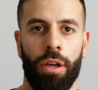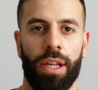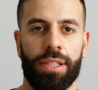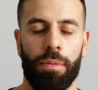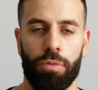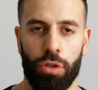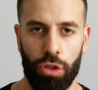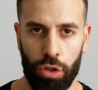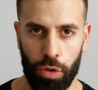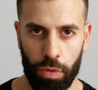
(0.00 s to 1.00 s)
It's up to
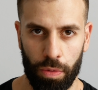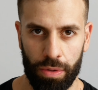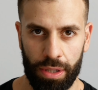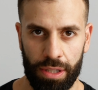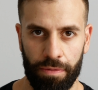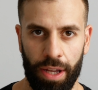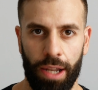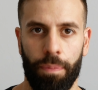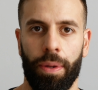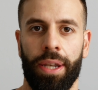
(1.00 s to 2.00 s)
you to
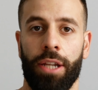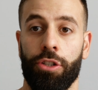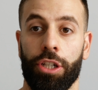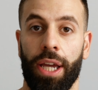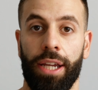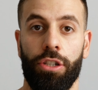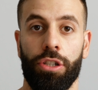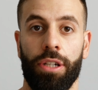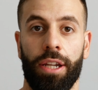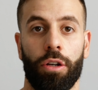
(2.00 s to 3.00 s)
develop an
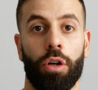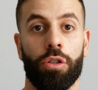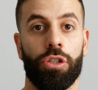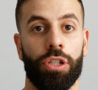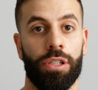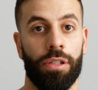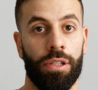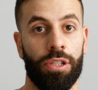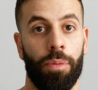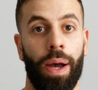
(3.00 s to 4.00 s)
education and a
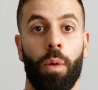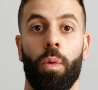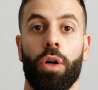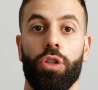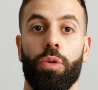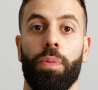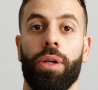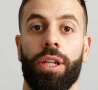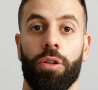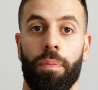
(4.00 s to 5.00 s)
consciousness about what you
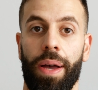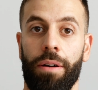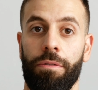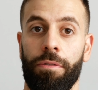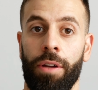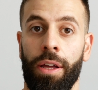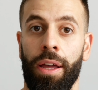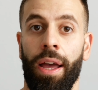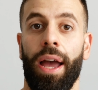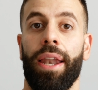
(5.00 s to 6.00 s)
put in your mouth
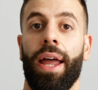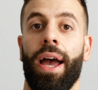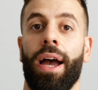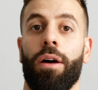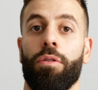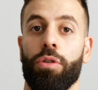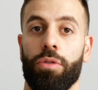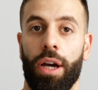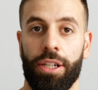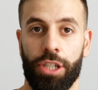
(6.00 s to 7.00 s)
and how you
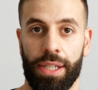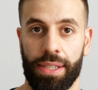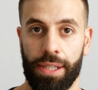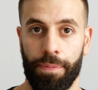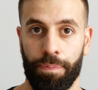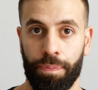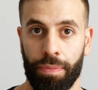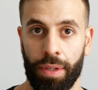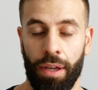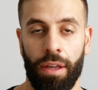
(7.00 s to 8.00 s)
digest it.
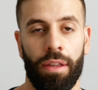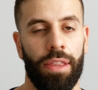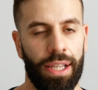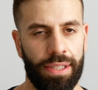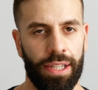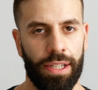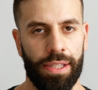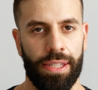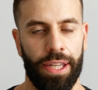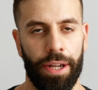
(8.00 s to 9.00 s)
Things to
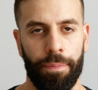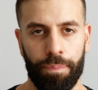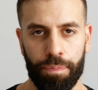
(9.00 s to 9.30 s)
consider.